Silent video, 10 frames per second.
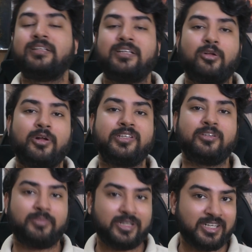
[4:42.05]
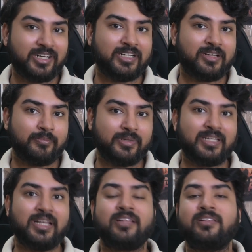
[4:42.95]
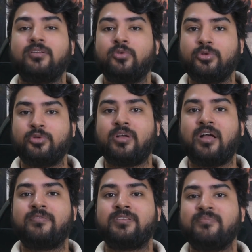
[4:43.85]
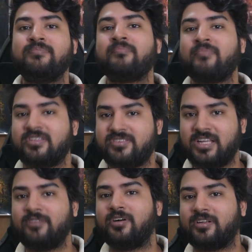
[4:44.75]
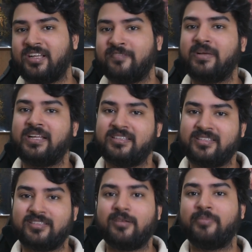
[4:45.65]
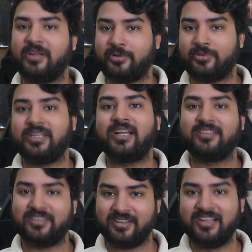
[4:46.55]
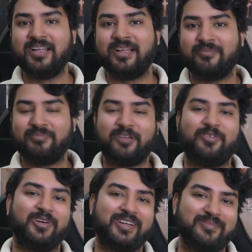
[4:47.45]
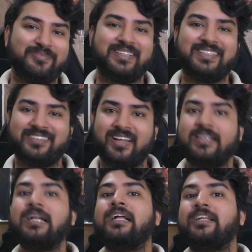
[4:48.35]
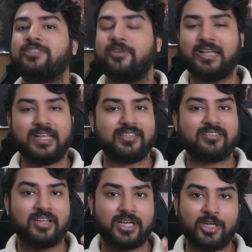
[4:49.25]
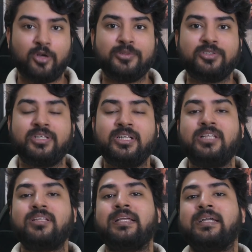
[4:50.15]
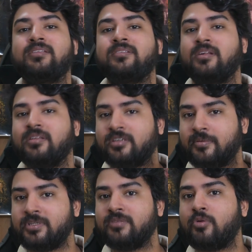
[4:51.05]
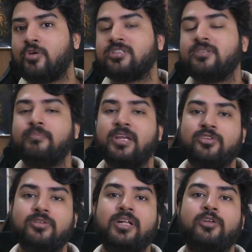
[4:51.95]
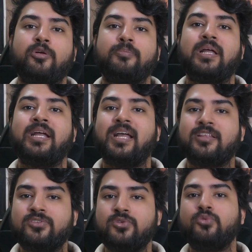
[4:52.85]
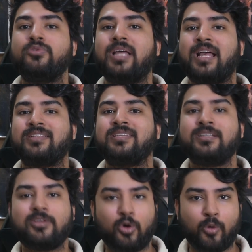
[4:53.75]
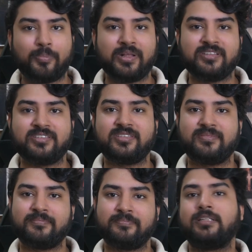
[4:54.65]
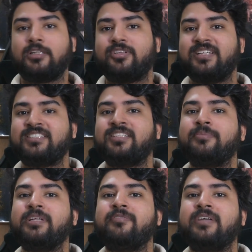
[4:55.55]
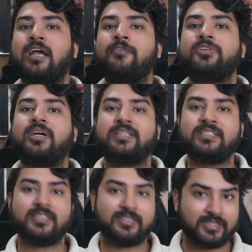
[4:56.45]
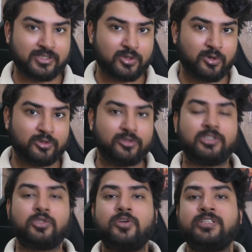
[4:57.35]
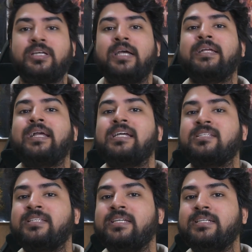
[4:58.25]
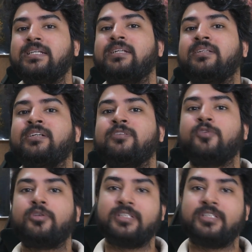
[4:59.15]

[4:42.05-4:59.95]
Deloitte is a pretty great company and they're known to have some chill work-life balance as compared to the other big four companies, right? So again, this is a great opportunity. The link is in the description box. Make sure that you apply as soon as it opens. Now, the next company we have on our list is Cisco. So Cisco is hiring SDE intern for